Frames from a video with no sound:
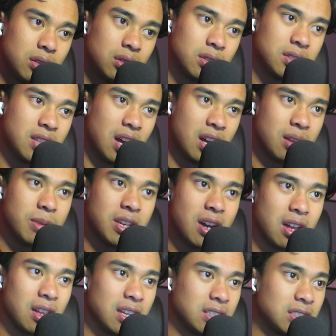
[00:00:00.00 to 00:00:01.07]
Does Nanami
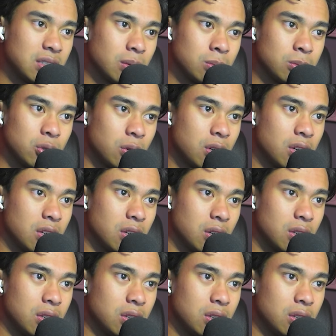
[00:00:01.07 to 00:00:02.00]
got like some sort of